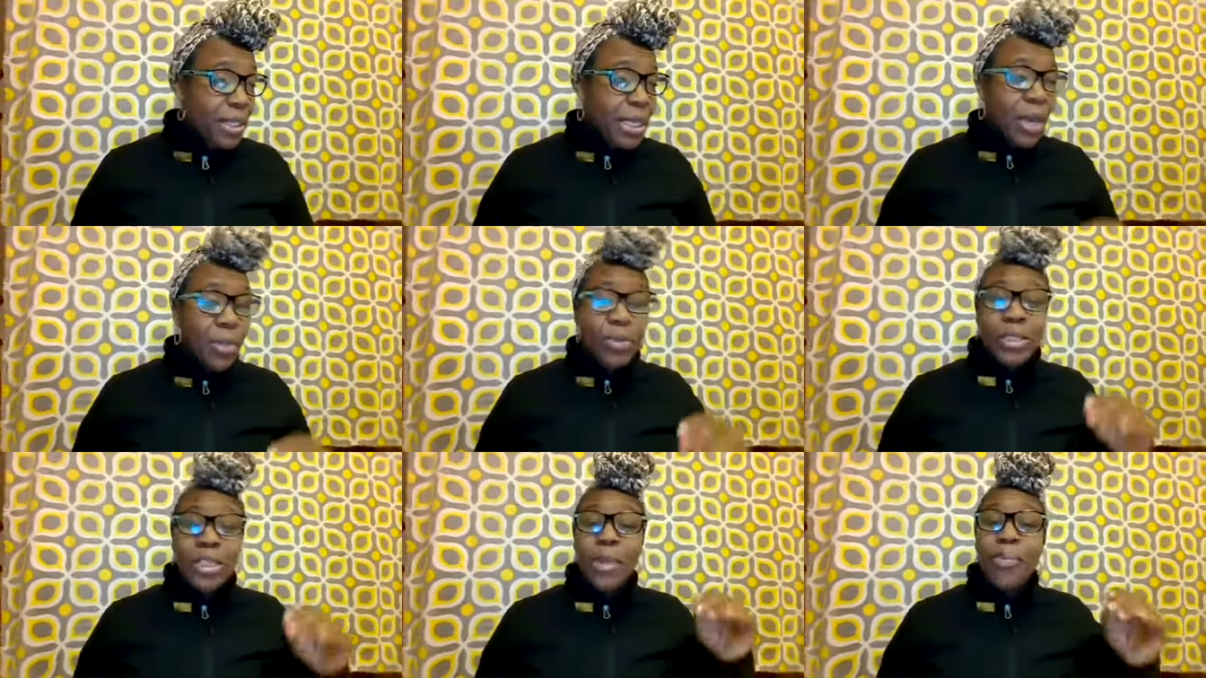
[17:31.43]

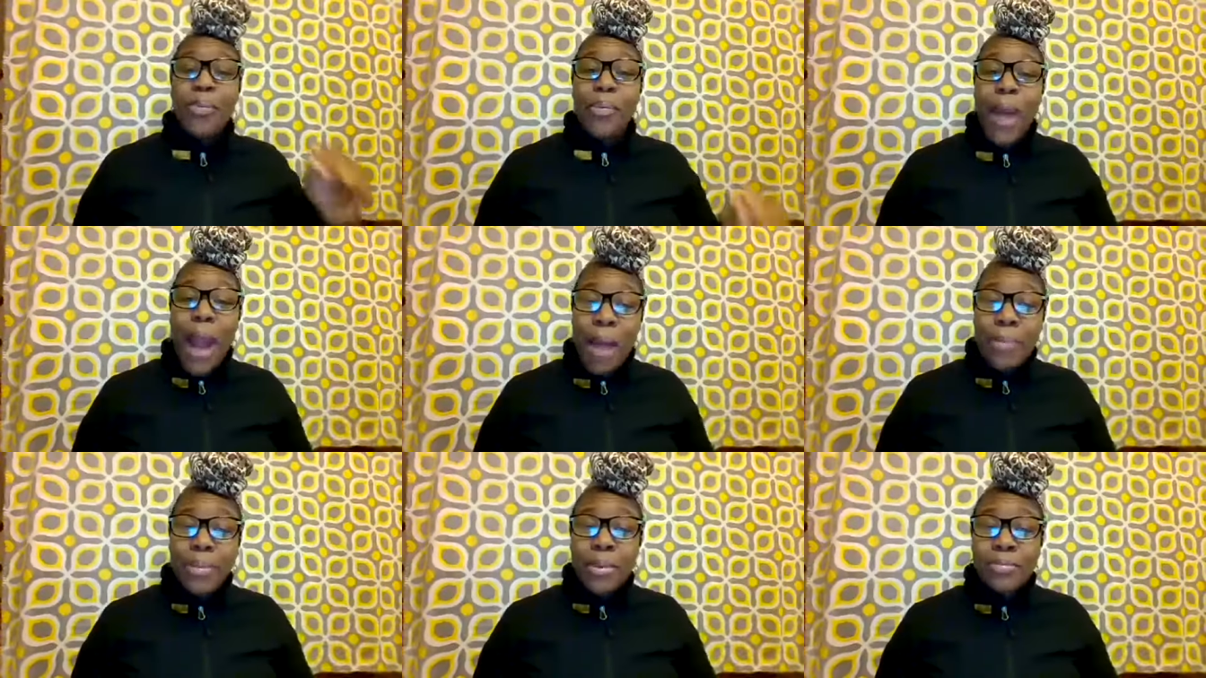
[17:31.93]
It was a
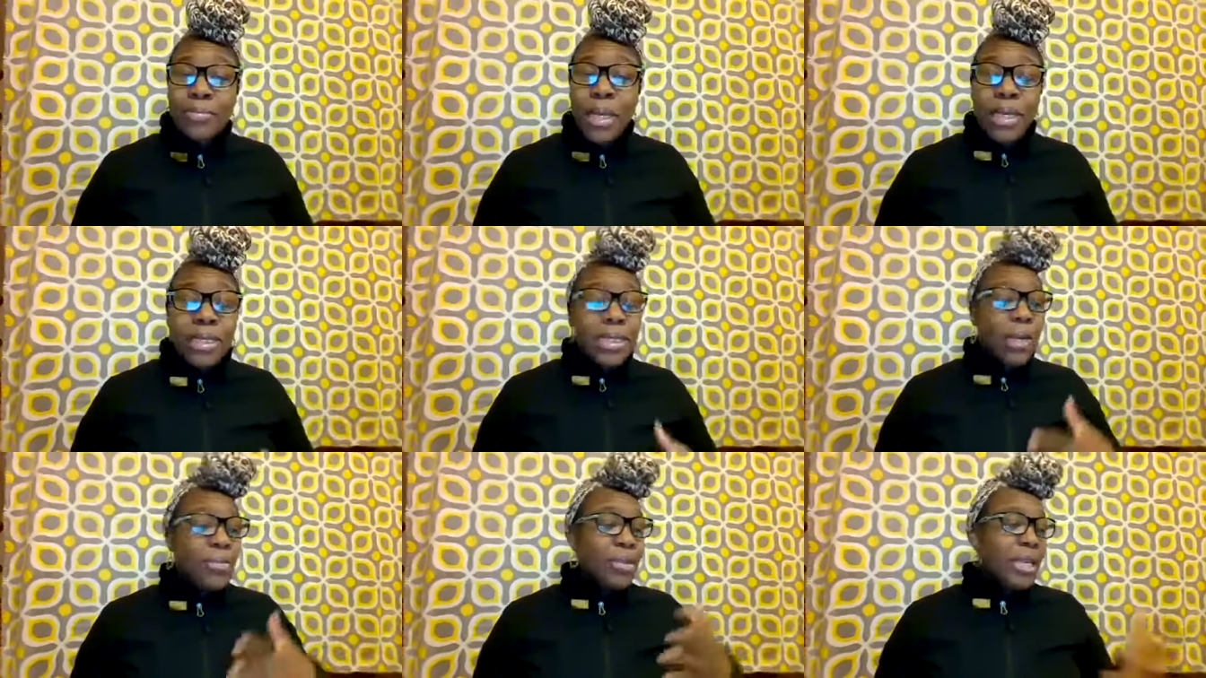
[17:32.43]
problem.
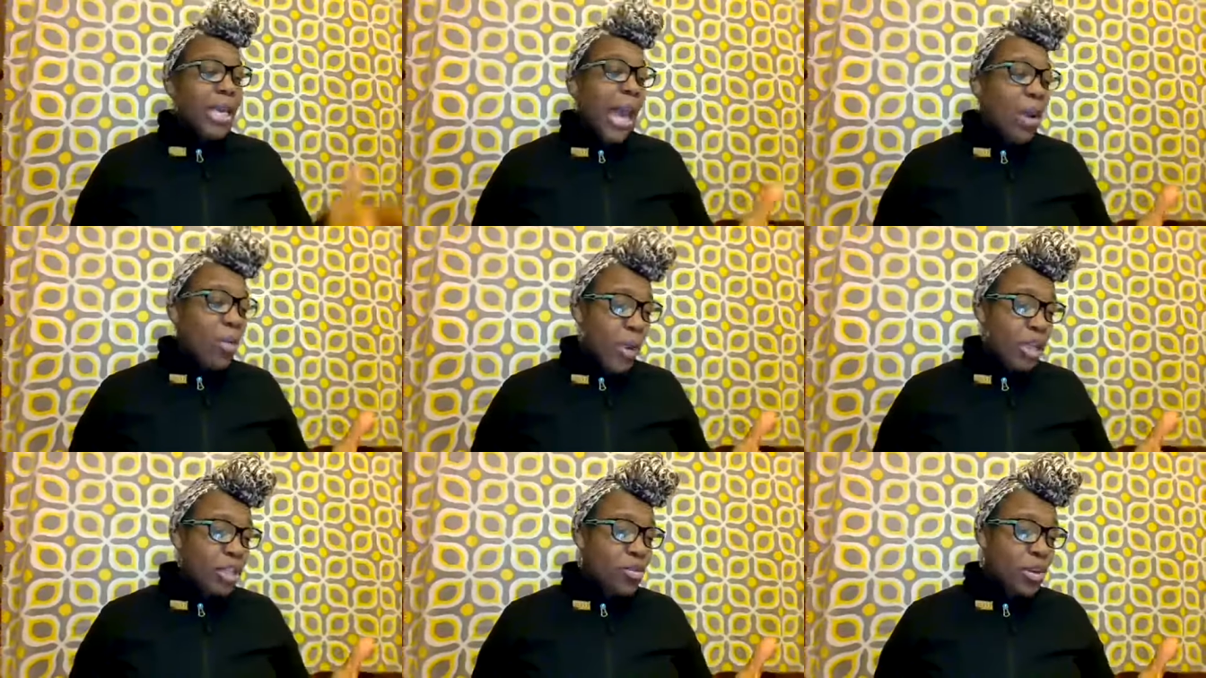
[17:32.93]
See, it was a
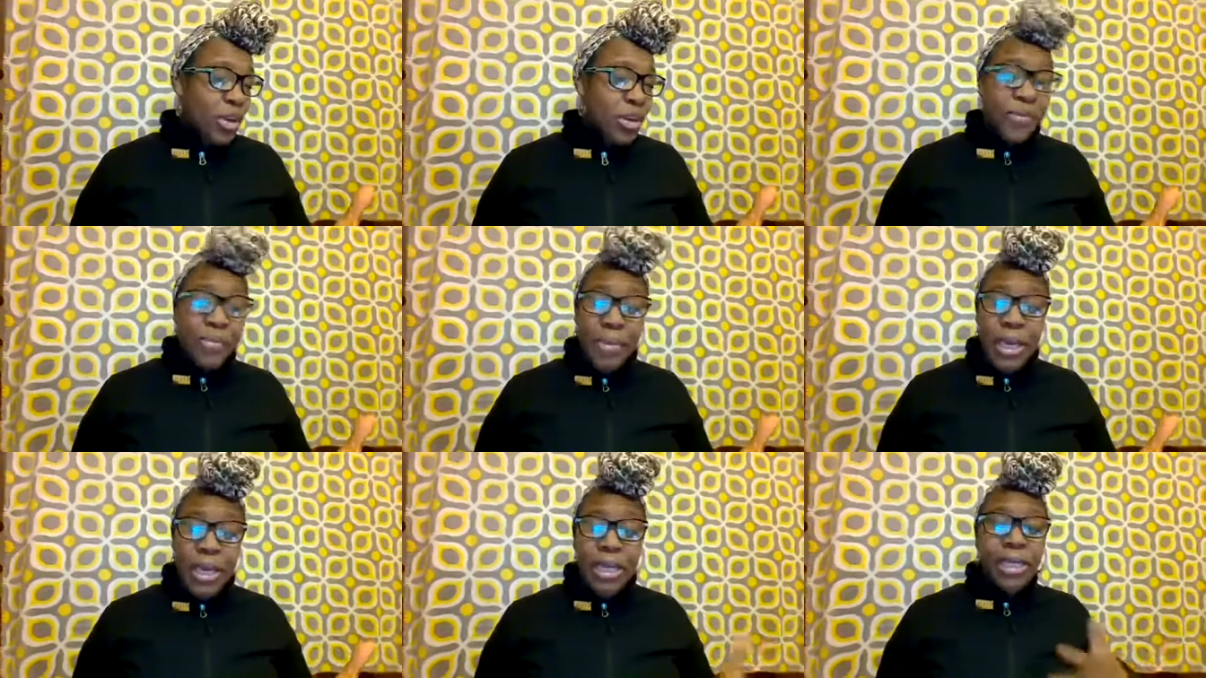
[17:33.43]
gateway drug
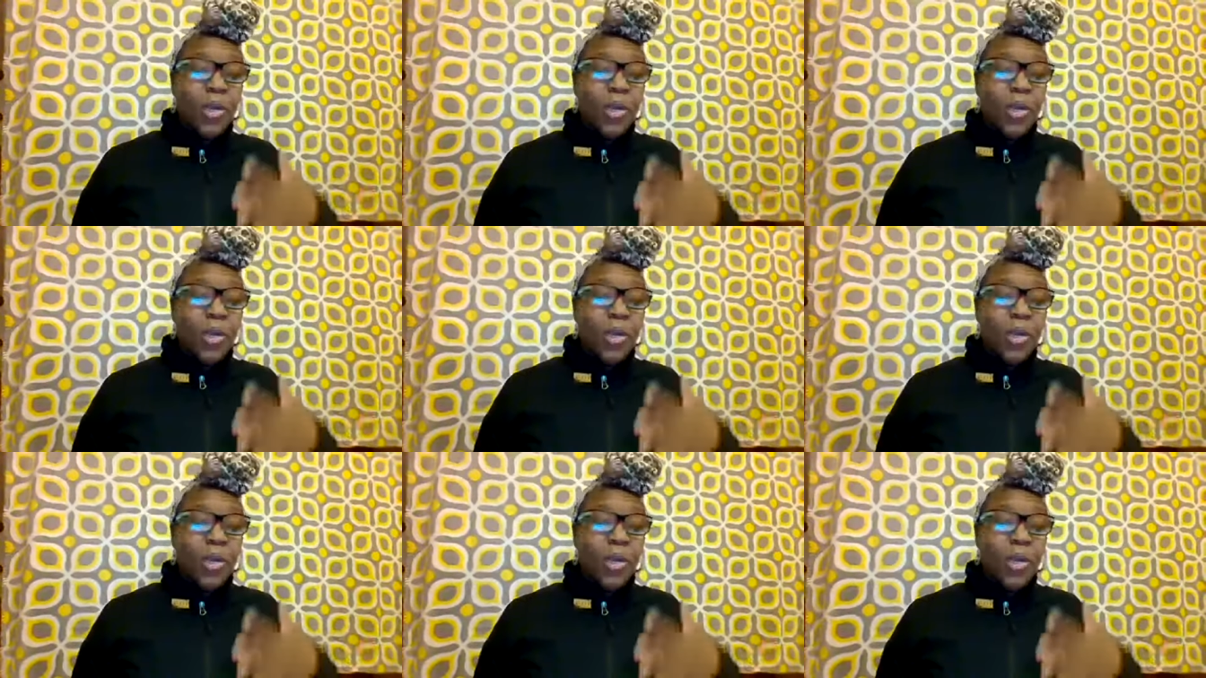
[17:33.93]
for me.